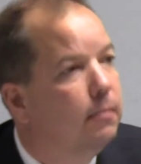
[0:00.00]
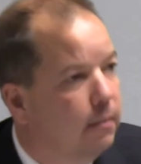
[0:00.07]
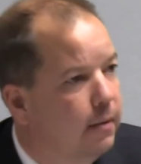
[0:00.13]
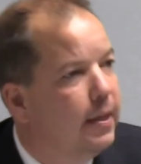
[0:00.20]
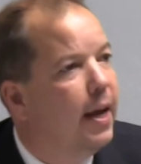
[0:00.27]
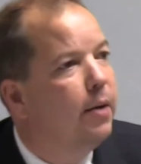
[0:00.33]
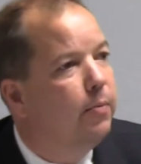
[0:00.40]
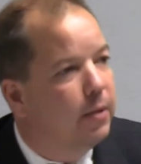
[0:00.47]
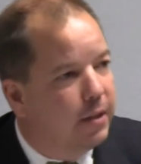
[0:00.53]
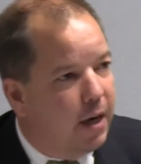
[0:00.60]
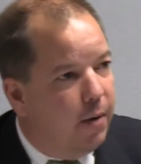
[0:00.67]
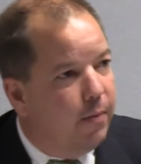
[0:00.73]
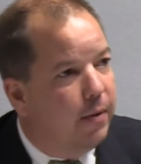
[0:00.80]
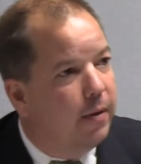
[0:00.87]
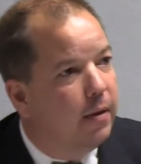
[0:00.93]
Dan, we'll
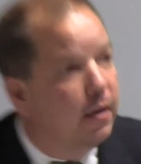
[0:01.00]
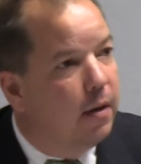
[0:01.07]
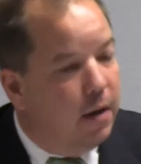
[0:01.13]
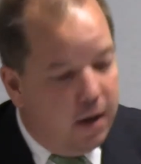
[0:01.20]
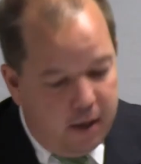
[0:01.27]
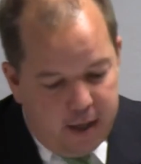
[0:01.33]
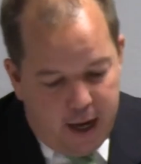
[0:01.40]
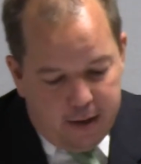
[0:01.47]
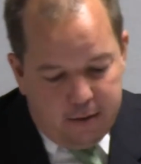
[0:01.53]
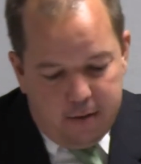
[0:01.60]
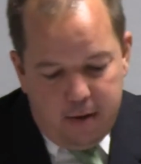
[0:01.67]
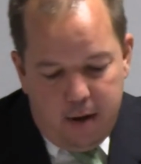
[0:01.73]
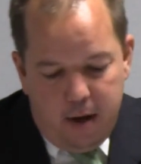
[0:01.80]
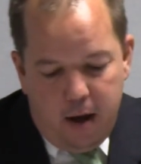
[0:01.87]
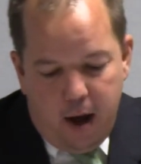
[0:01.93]
start with. Yes.
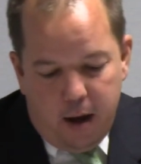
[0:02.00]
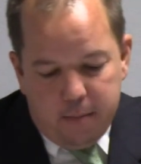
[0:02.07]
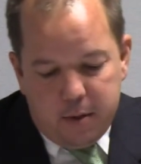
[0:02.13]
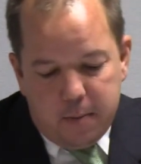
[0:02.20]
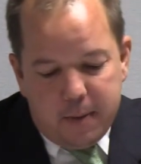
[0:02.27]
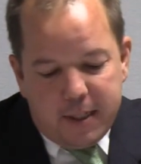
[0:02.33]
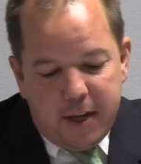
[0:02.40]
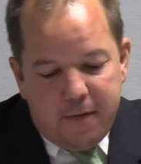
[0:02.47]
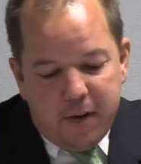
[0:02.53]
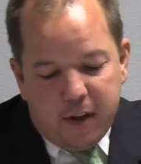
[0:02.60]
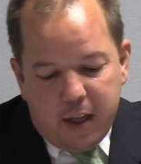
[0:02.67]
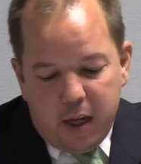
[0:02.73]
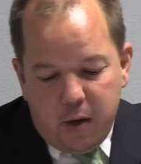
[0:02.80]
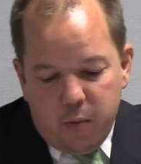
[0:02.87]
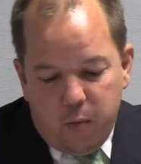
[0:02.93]

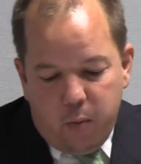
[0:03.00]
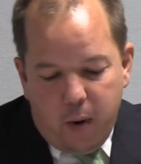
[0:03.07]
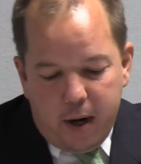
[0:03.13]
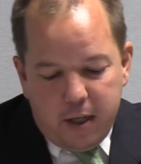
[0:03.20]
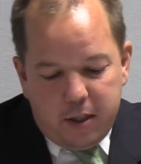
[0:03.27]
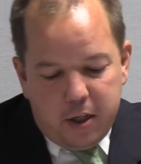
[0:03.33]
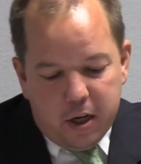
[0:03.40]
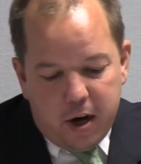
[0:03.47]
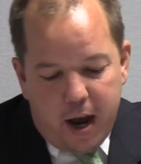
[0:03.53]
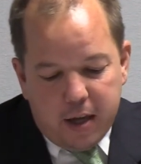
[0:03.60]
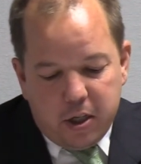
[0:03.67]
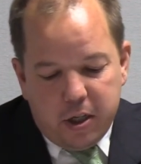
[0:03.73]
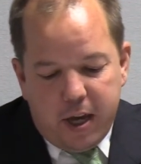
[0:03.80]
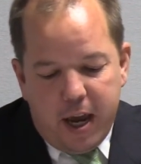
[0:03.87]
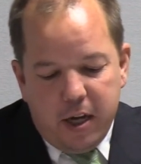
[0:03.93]
Specifically, what is your
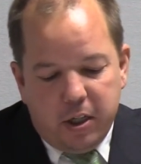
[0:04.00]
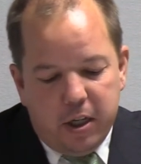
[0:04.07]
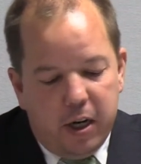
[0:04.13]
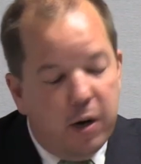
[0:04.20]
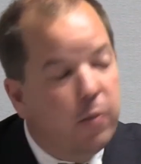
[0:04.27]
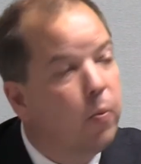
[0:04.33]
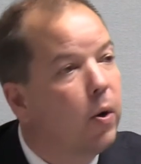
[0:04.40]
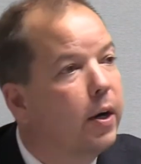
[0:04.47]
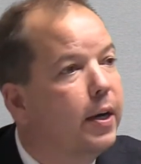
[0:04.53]
education and work